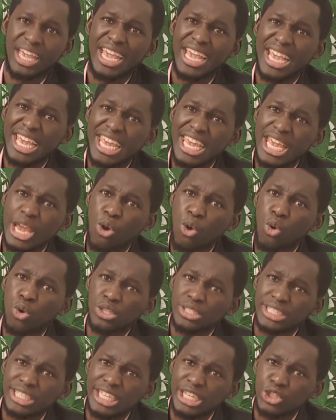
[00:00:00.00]
He or
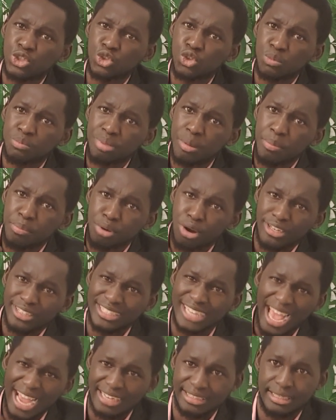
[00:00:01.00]
she should be
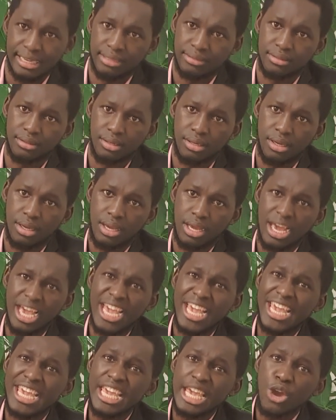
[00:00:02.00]
protected.
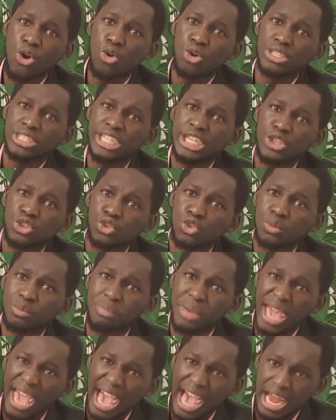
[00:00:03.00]
He or she should
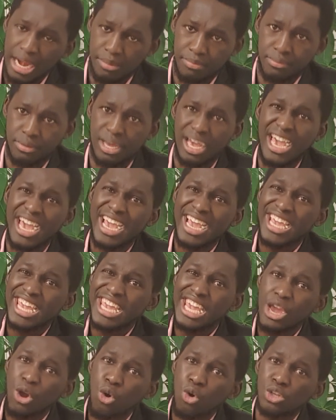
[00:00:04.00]
be helped.
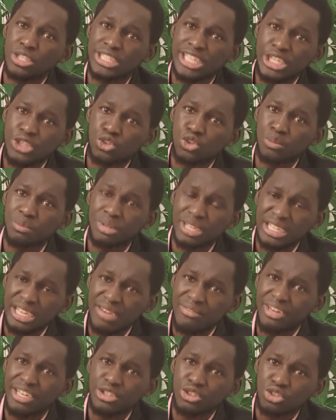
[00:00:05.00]
He or she should be
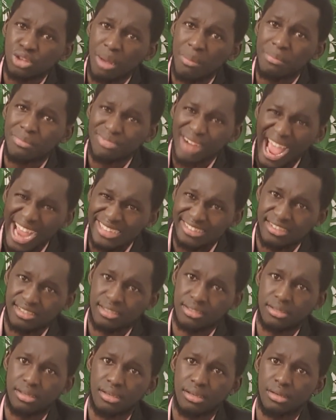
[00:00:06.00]
given some rights.